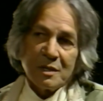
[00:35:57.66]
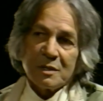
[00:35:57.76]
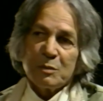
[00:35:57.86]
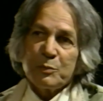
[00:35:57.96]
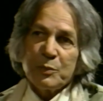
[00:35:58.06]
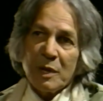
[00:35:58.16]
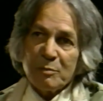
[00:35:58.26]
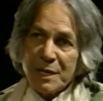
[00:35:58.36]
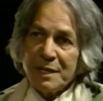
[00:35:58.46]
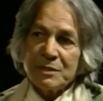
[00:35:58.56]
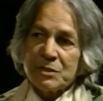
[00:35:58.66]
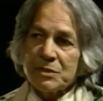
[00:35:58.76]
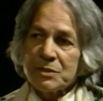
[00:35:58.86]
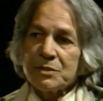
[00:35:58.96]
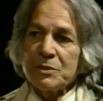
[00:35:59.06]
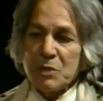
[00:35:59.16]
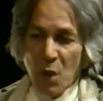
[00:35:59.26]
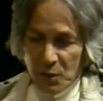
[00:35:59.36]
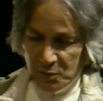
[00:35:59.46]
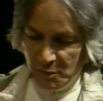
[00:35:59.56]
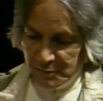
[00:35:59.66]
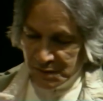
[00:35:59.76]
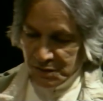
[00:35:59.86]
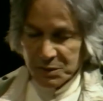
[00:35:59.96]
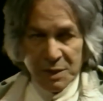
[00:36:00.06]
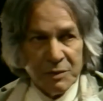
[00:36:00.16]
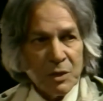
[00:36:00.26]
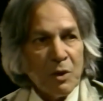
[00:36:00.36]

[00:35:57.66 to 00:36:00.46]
The permanence not of this living